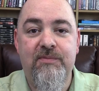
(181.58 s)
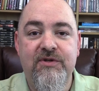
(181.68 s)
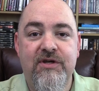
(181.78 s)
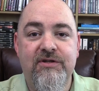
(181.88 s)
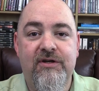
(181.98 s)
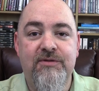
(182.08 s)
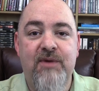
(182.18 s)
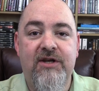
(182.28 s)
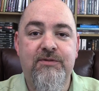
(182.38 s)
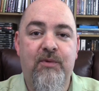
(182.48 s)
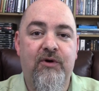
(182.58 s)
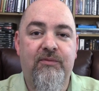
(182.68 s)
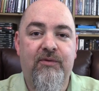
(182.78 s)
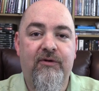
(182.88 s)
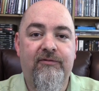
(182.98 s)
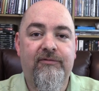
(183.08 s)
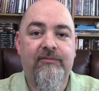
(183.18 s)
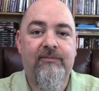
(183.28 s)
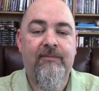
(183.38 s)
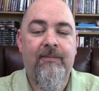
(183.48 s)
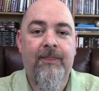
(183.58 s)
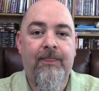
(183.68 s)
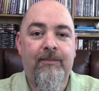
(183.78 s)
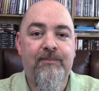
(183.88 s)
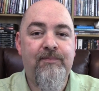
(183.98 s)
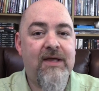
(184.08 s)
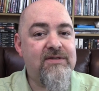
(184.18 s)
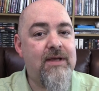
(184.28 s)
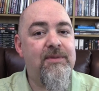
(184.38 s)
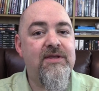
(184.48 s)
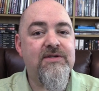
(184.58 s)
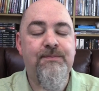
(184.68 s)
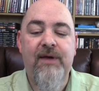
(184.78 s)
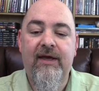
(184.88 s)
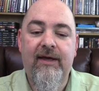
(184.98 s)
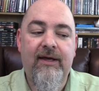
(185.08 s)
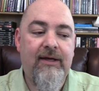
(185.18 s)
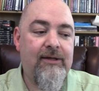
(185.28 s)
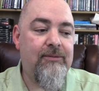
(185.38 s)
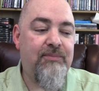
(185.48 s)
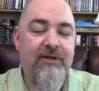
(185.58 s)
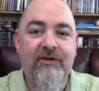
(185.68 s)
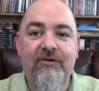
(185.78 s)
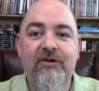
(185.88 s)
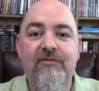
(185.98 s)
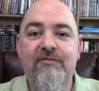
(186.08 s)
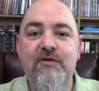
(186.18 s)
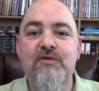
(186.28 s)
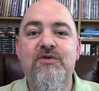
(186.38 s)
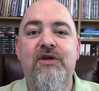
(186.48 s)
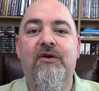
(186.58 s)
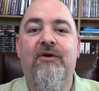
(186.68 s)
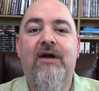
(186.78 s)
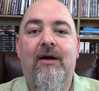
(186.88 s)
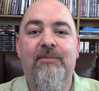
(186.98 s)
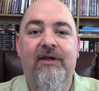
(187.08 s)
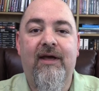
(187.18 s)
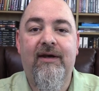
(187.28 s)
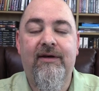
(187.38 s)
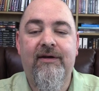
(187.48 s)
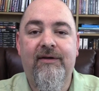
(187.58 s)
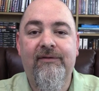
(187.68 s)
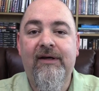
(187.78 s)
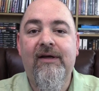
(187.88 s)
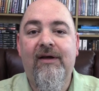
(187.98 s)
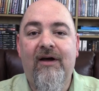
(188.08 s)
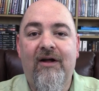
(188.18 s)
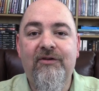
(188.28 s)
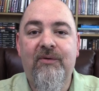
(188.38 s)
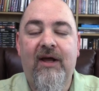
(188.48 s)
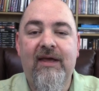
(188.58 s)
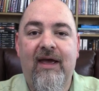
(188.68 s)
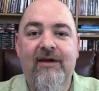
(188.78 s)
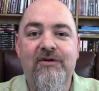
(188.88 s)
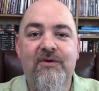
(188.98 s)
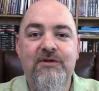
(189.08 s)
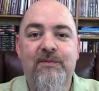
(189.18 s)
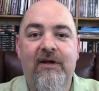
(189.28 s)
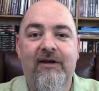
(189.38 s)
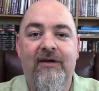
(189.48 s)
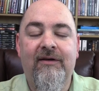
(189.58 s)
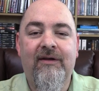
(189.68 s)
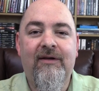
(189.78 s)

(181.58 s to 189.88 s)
position has met its burden of proof. Now, some of this may be a little confusing or complicated, and I'll do what I can to explain it.